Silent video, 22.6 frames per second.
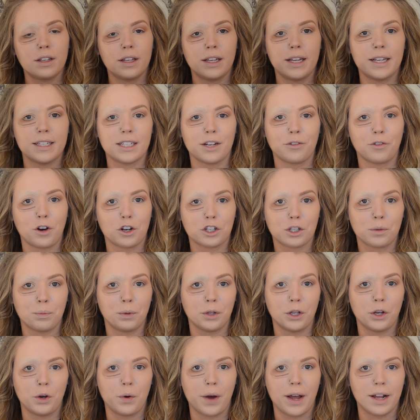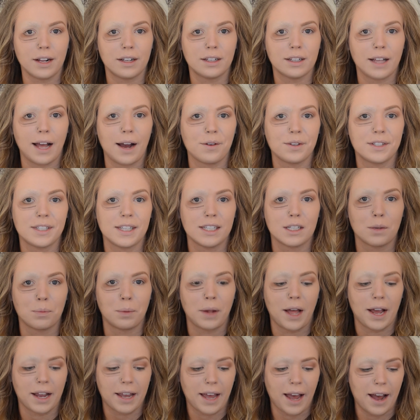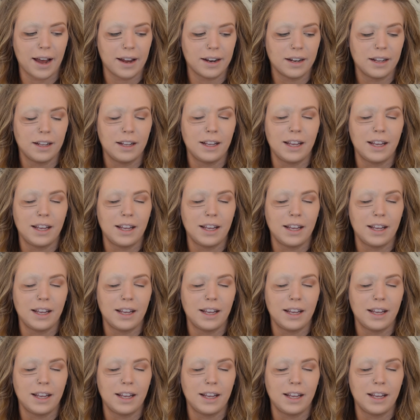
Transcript: is a Russian blue and Klaus is a black cat,